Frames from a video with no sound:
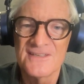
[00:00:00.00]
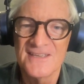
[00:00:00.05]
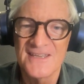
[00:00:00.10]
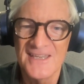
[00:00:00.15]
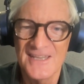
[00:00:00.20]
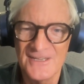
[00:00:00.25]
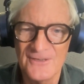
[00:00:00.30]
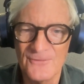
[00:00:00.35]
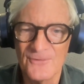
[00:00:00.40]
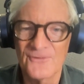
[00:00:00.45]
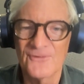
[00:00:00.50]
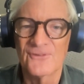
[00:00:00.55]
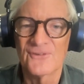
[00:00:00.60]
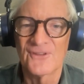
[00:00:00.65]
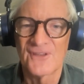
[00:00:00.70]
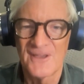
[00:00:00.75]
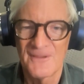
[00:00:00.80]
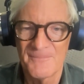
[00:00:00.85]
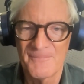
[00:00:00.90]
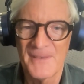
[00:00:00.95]
in order to
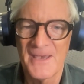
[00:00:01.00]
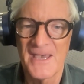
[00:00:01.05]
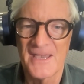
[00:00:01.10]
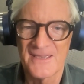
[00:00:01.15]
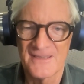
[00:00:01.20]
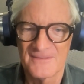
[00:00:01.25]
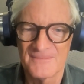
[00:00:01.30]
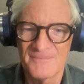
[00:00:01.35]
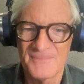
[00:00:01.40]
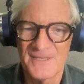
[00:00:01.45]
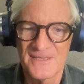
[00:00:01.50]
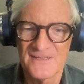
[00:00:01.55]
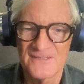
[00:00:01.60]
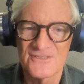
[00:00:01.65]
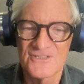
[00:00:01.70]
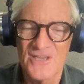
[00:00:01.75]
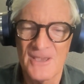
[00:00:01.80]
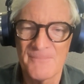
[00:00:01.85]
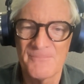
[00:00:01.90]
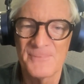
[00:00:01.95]
come back and be a
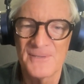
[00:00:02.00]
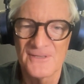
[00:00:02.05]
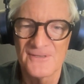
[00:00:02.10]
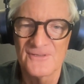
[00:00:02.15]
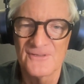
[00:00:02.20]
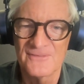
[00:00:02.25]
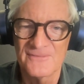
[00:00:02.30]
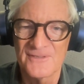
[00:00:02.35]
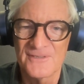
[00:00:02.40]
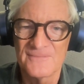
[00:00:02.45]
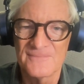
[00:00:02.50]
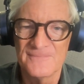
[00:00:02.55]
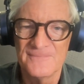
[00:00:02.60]
champion of it.